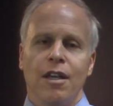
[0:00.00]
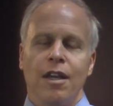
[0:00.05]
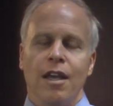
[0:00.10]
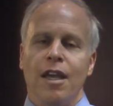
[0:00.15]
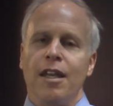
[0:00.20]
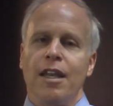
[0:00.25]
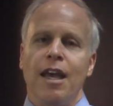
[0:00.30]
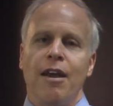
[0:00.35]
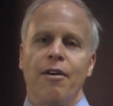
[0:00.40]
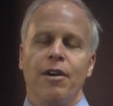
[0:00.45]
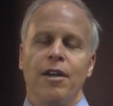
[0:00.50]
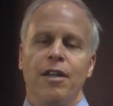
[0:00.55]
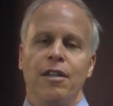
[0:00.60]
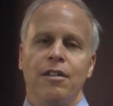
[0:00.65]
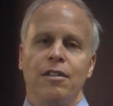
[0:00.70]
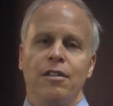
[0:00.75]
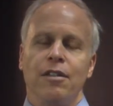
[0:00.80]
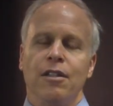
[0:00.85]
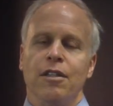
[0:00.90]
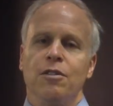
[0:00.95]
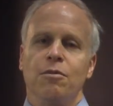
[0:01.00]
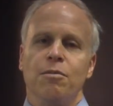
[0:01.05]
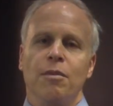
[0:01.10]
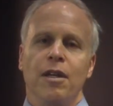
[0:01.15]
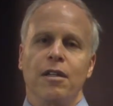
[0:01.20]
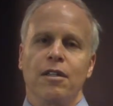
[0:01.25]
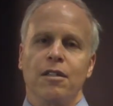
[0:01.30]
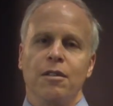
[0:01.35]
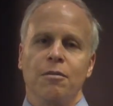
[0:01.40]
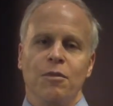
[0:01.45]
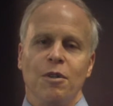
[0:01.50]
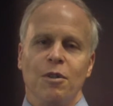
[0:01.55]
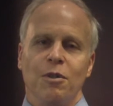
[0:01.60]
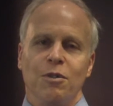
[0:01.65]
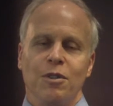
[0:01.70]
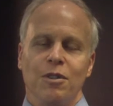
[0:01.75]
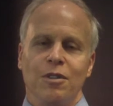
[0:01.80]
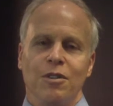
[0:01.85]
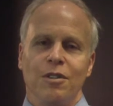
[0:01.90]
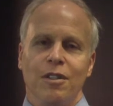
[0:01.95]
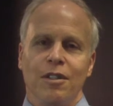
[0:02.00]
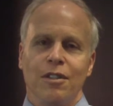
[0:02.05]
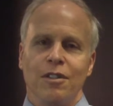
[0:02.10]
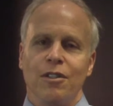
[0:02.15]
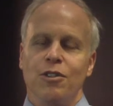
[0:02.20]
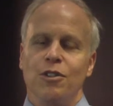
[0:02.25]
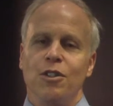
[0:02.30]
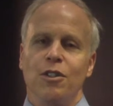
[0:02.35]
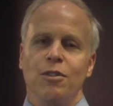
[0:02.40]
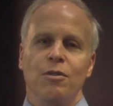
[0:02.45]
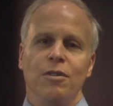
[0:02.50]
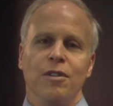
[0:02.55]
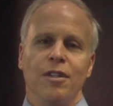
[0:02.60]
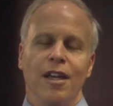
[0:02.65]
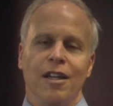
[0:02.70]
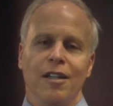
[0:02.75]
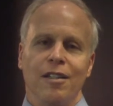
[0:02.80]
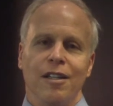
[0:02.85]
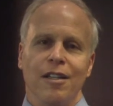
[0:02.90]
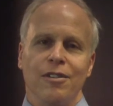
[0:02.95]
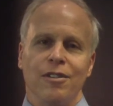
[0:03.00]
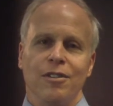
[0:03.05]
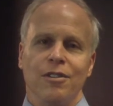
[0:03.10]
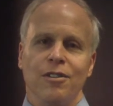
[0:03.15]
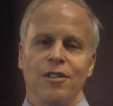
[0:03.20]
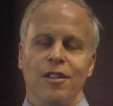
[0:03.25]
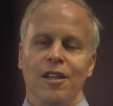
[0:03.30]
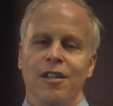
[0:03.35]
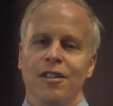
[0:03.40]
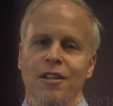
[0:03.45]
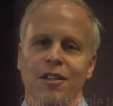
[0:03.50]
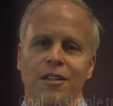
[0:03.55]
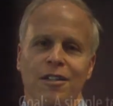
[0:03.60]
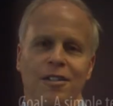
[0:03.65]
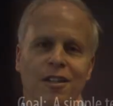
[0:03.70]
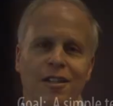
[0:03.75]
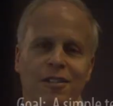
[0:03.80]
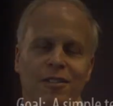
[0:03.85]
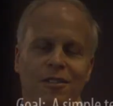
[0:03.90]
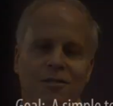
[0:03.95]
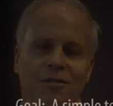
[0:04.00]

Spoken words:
and now I teach medical hypnosis to children, adolescents, and young adults.